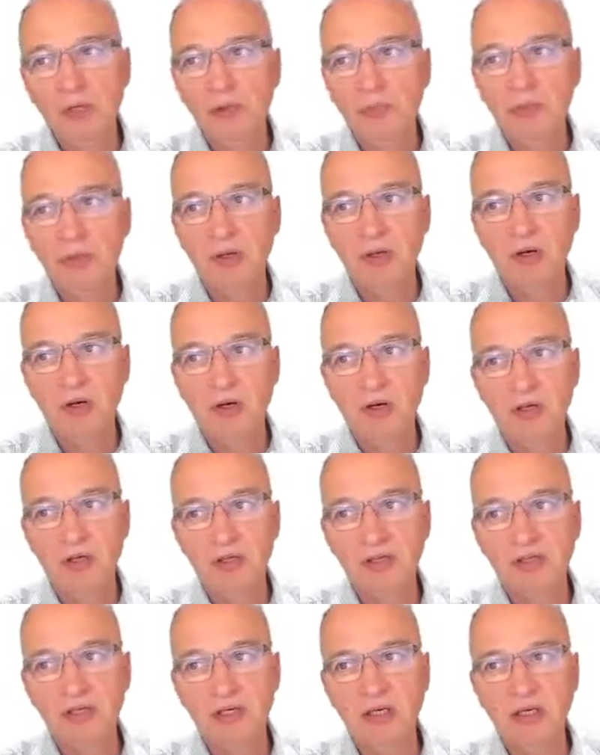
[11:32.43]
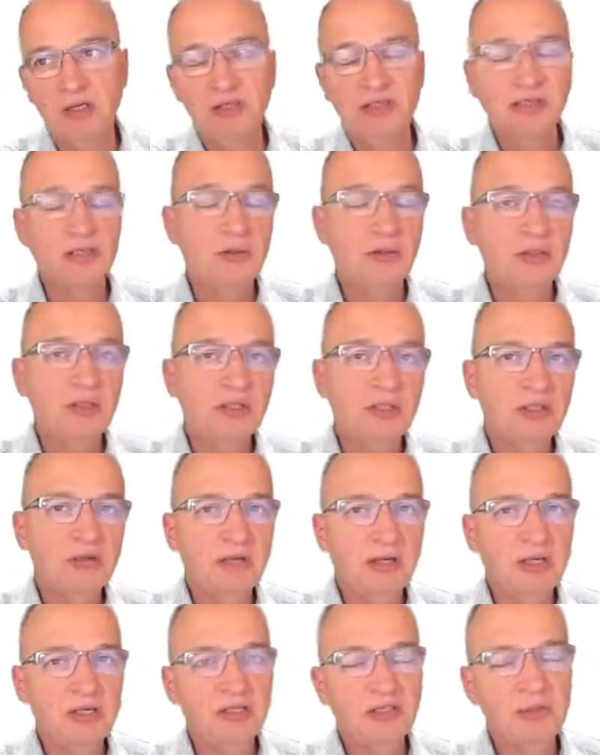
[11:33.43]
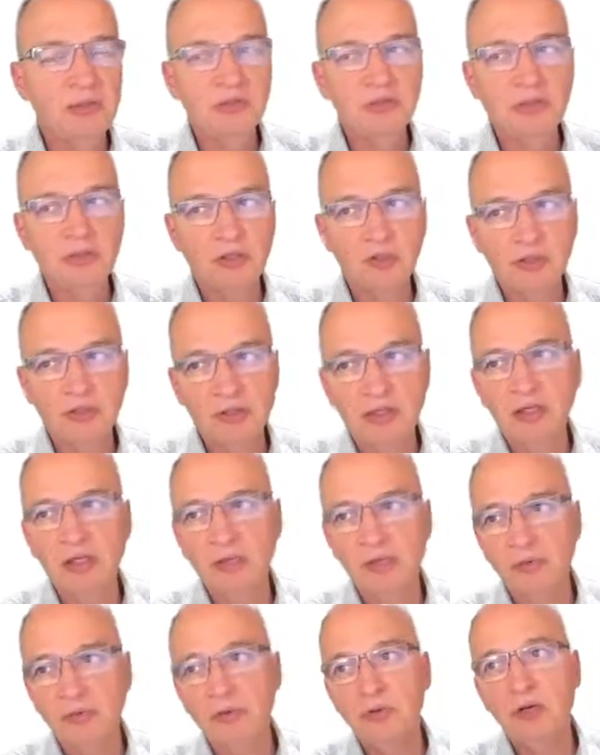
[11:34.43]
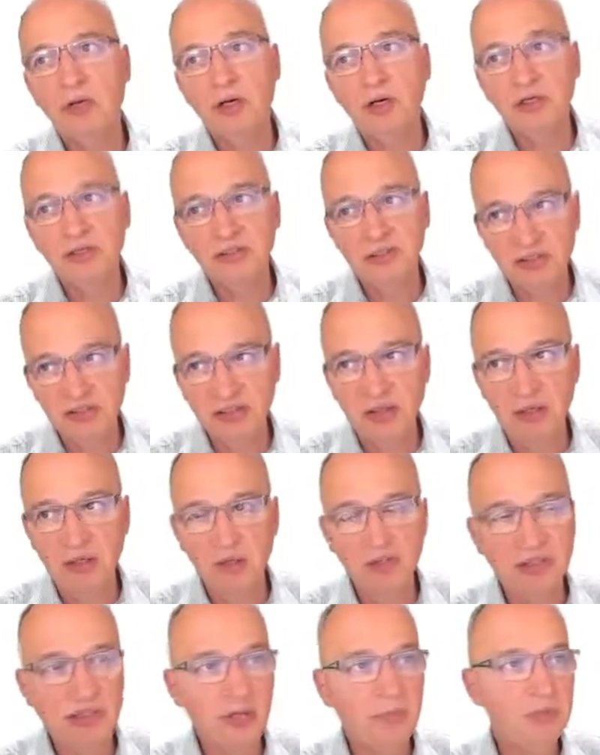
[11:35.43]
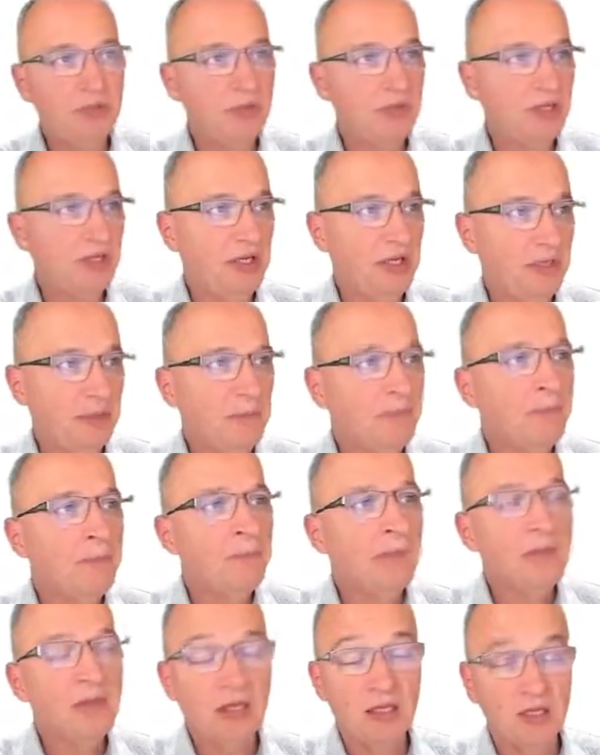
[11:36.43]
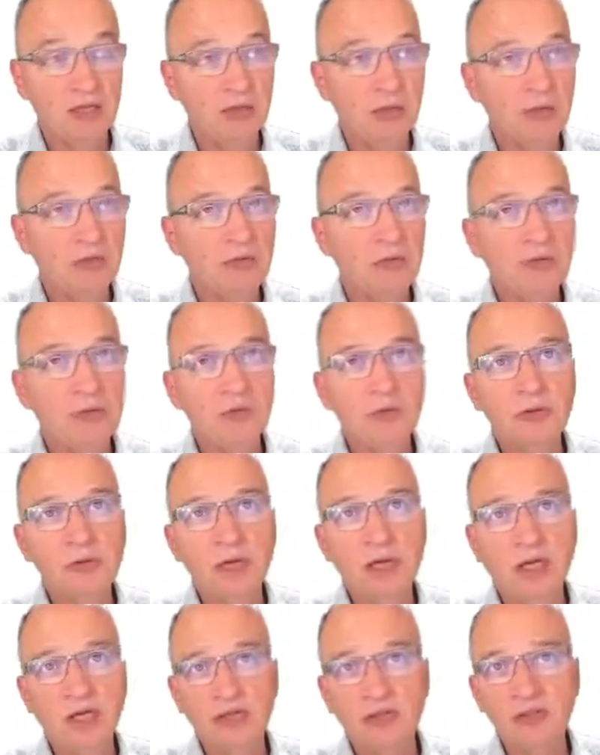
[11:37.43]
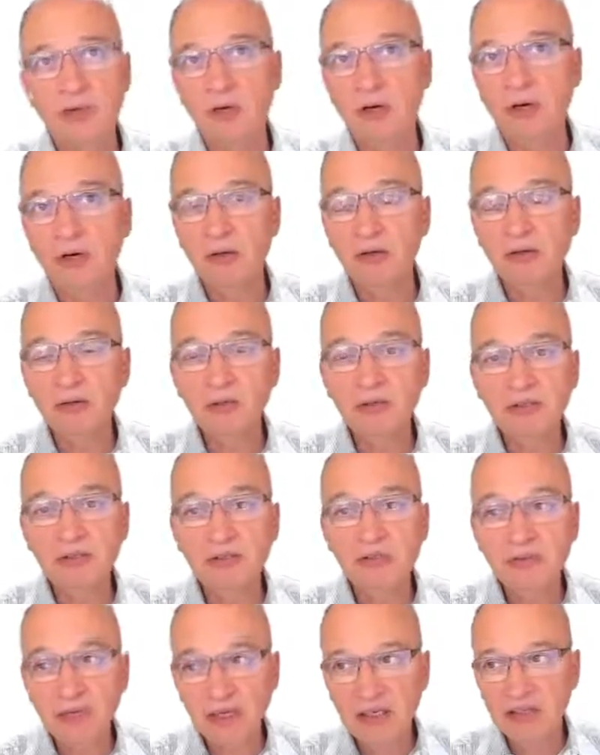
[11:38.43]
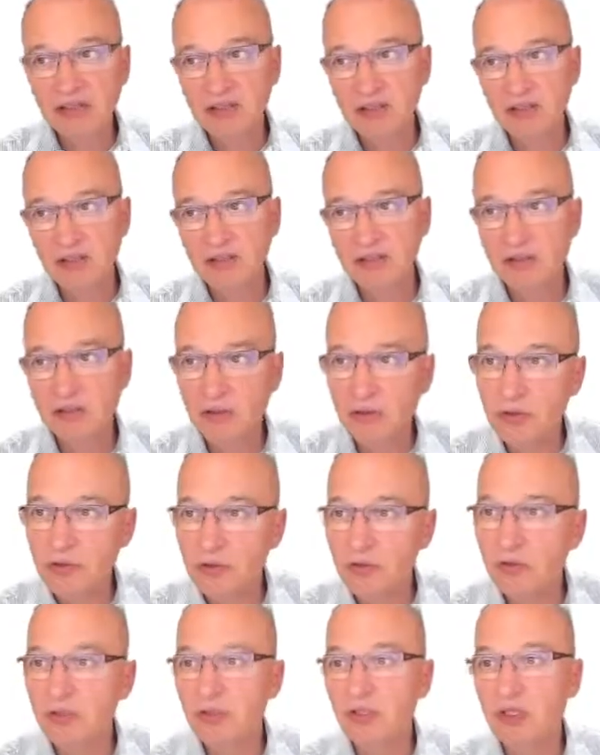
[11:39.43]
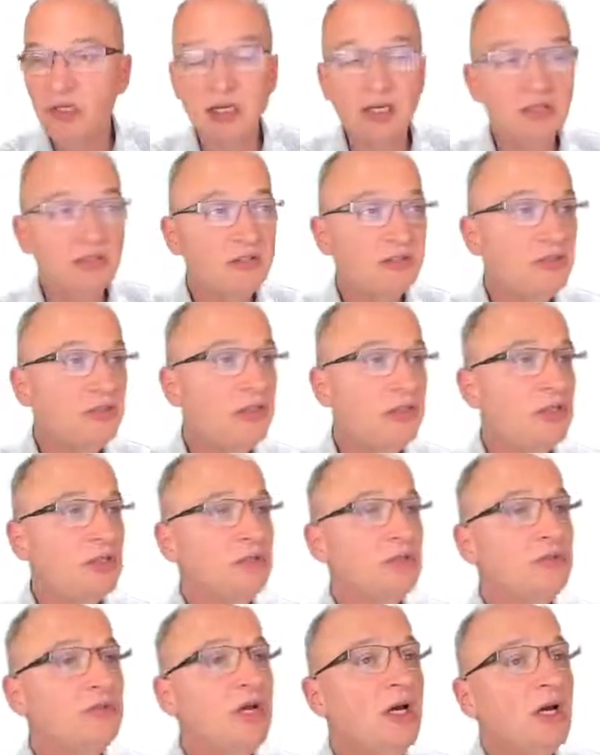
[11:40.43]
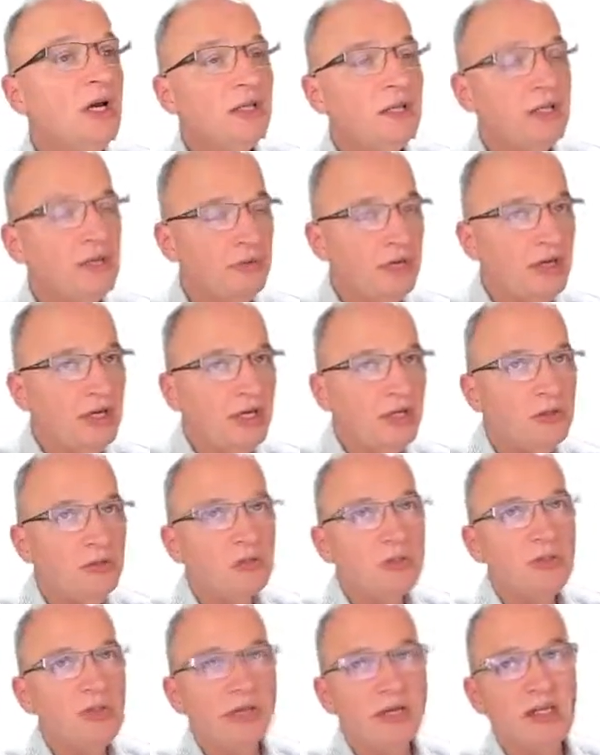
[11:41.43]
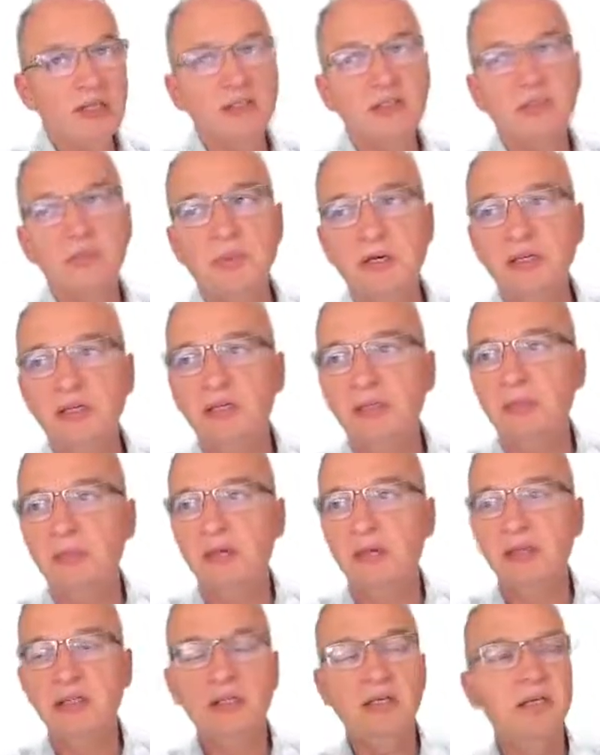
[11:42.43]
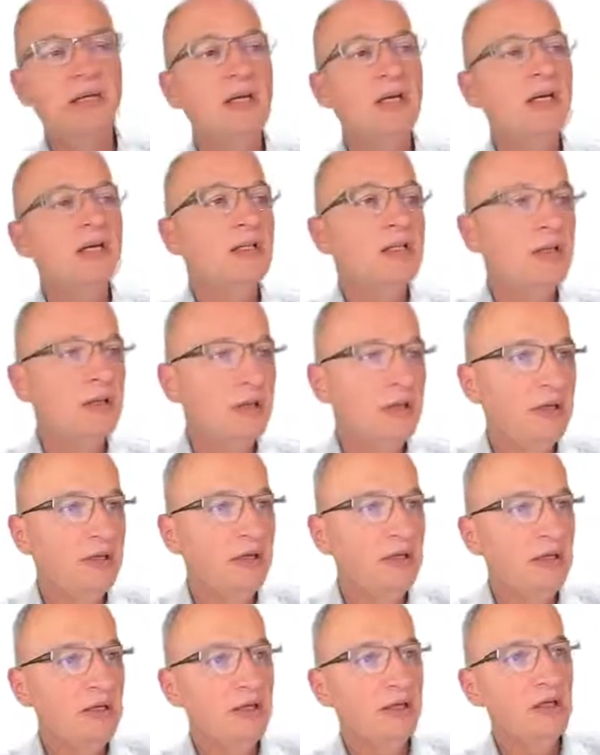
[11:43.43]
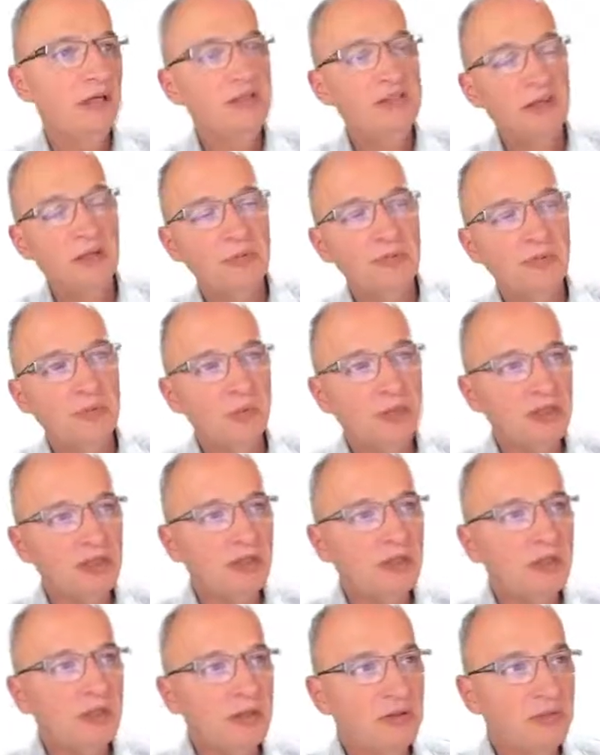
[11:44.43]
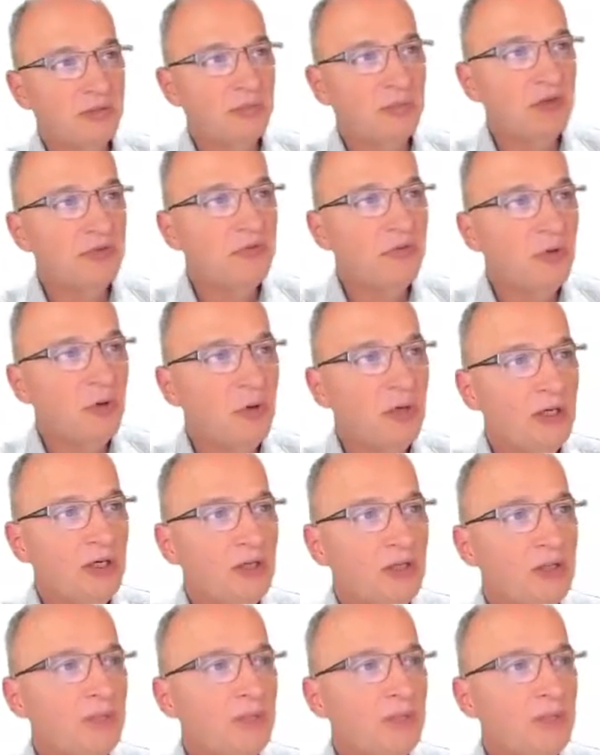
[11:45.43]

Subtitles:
because executing the very same instruction again will cause the same exception again. And I don't want to do that. So I want to advance the execution to the next instruction. The way I do that is by incrementing the exception program counter by 4.